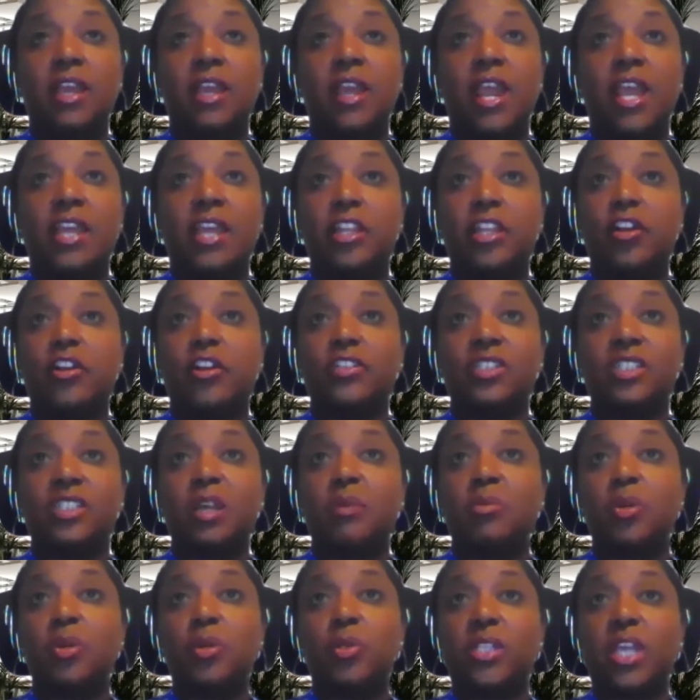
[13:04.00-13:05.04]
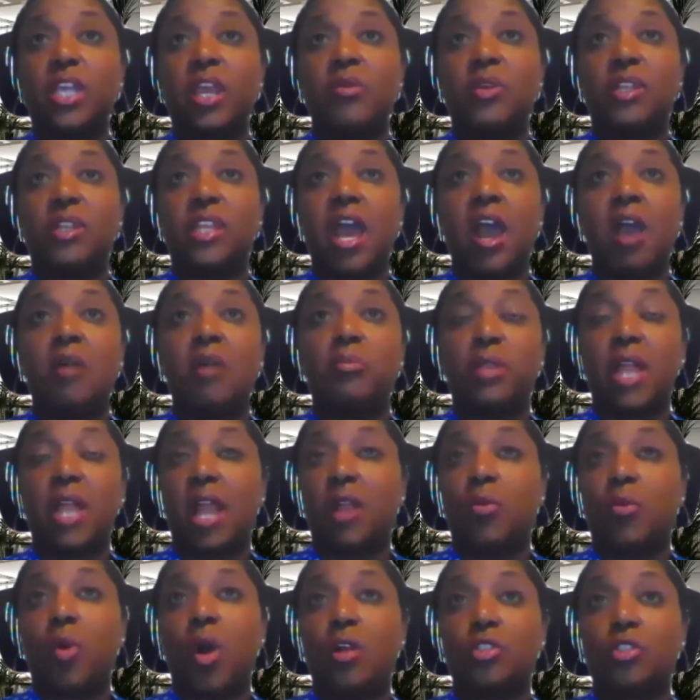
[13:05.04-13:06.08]
And there are some who say without
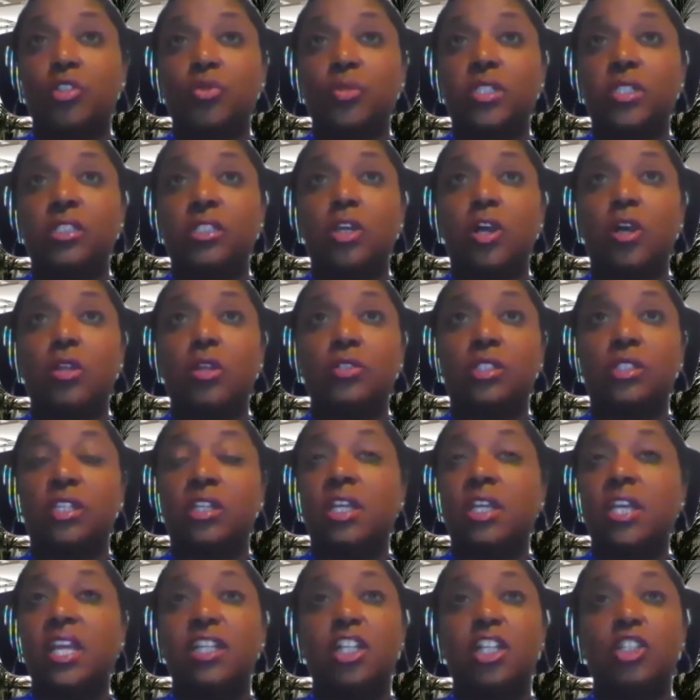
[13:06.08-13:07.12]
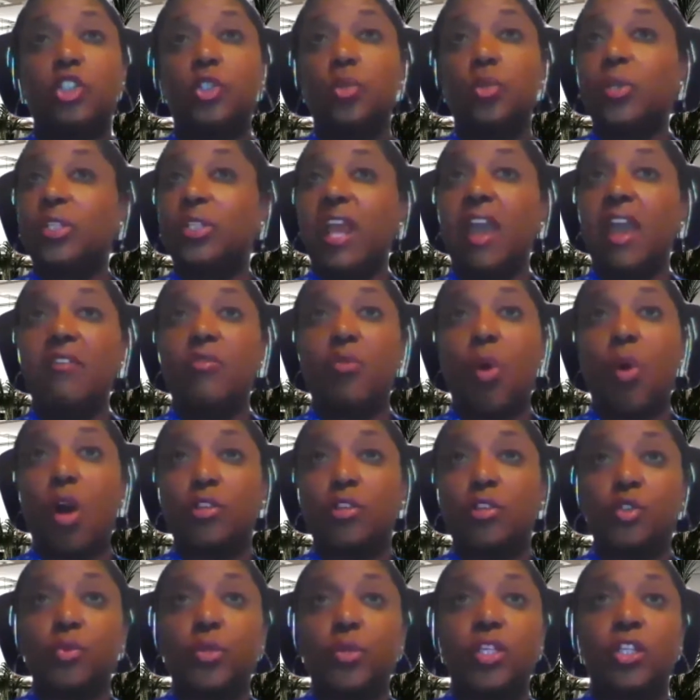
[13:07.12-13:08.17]
Black Wall Street in Tulsa, that you wouldn't have Wall
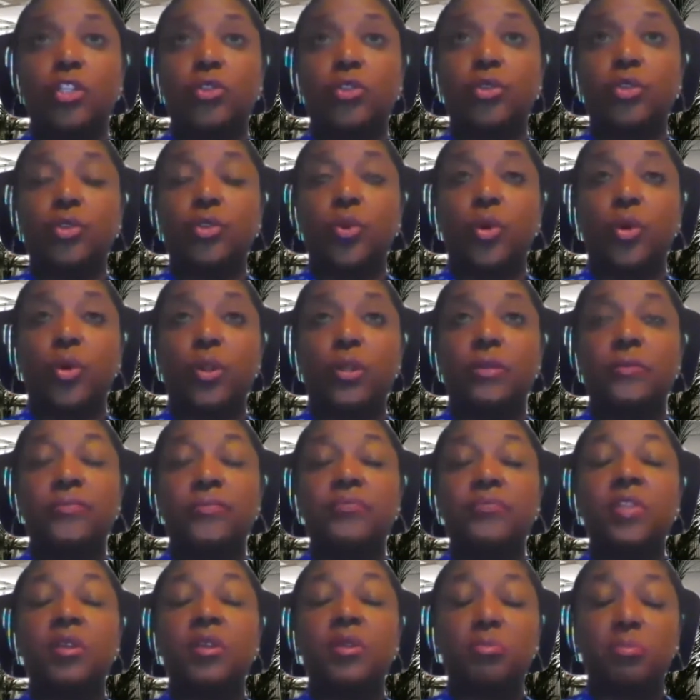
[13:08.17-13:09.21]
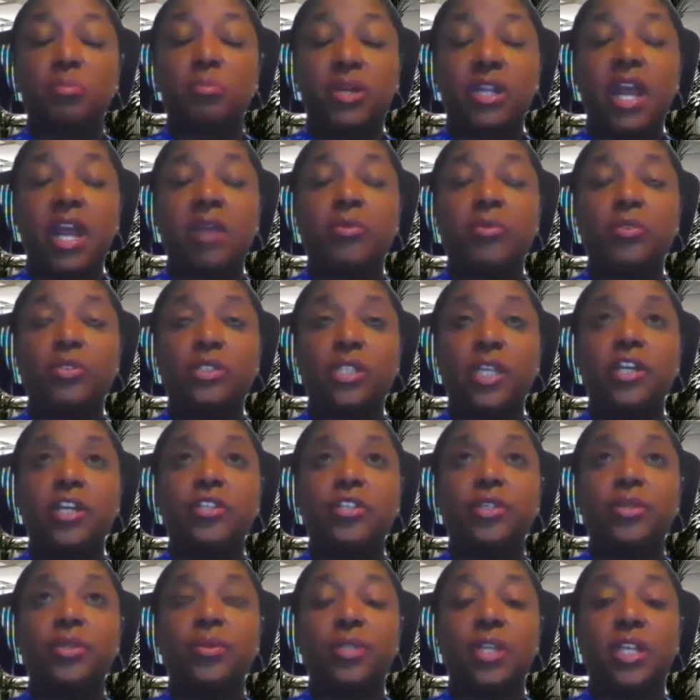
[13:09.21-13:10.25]
Street, New York. But I will tell
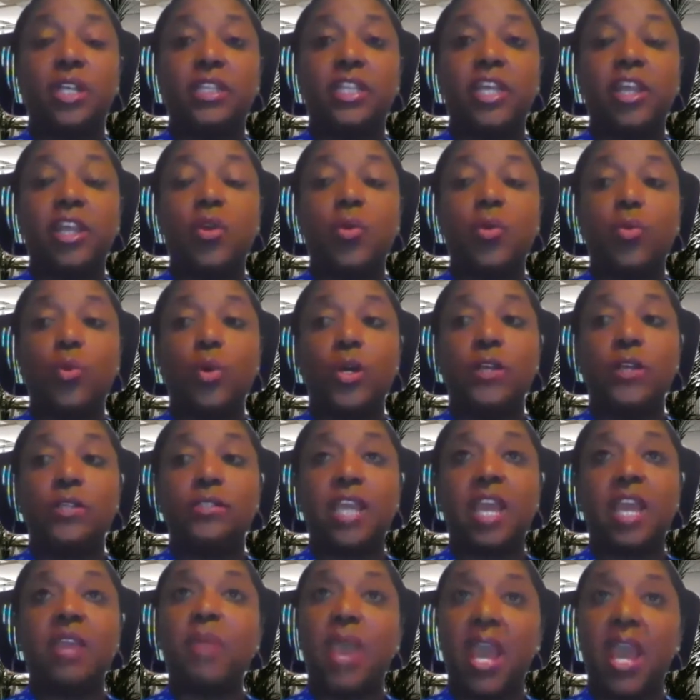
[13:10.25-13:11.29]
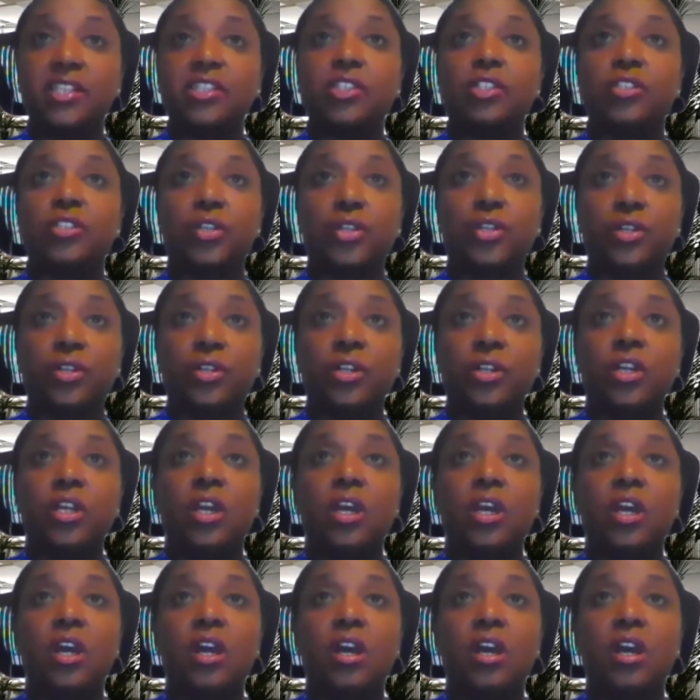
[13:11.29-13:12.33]
you that there was a massacre
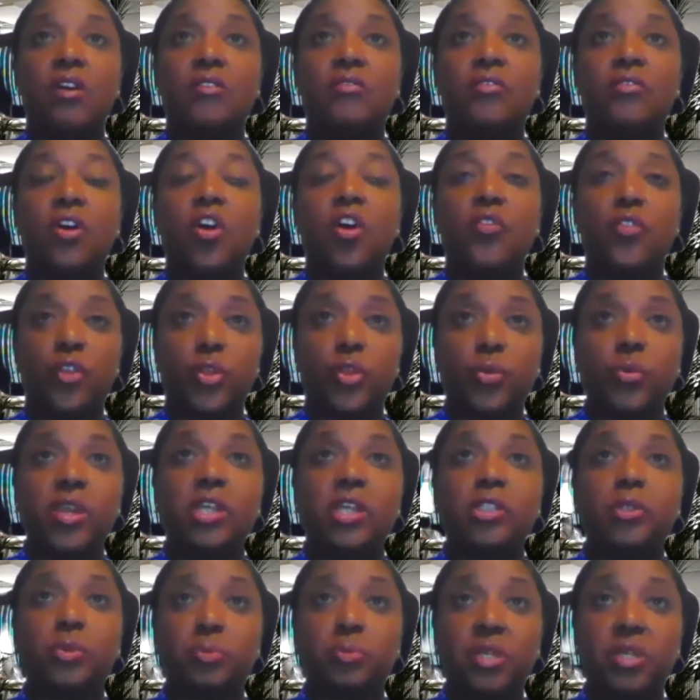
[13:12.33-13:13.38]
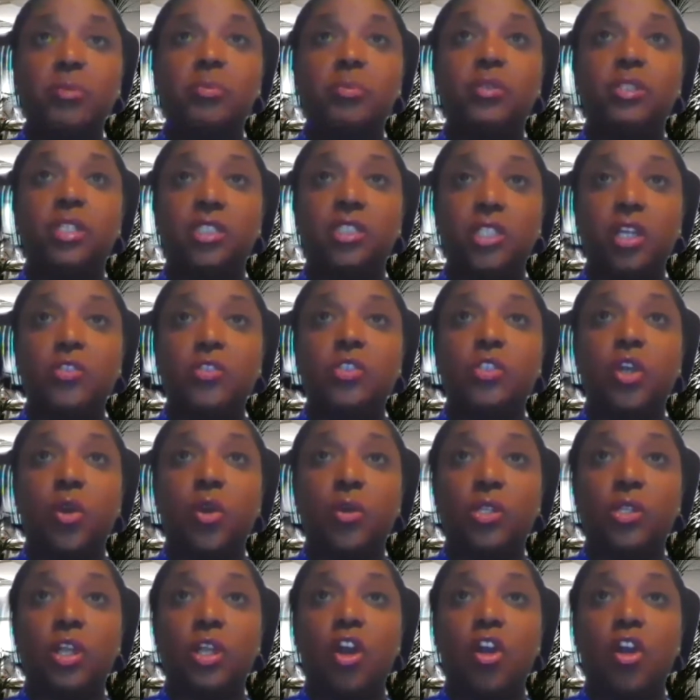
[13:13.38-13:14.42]
of over 300 people in Tulsa,
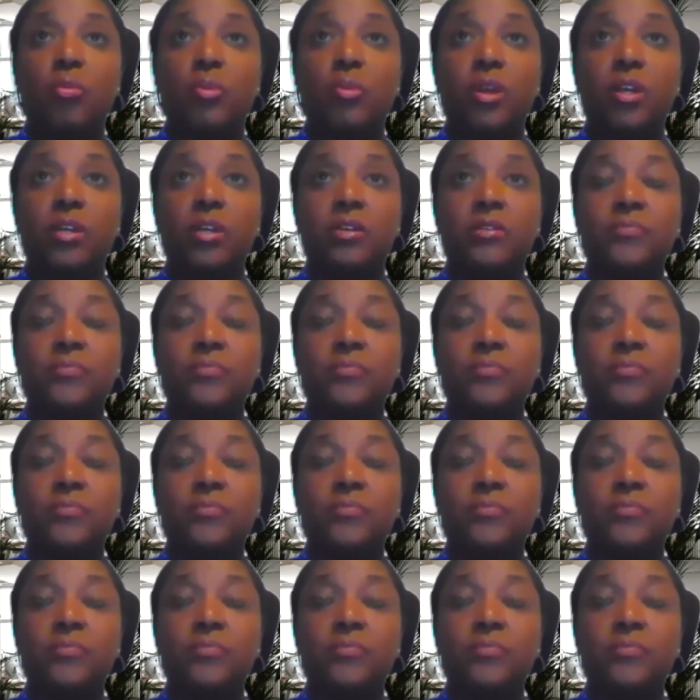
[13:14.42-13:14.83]
Oklahoma,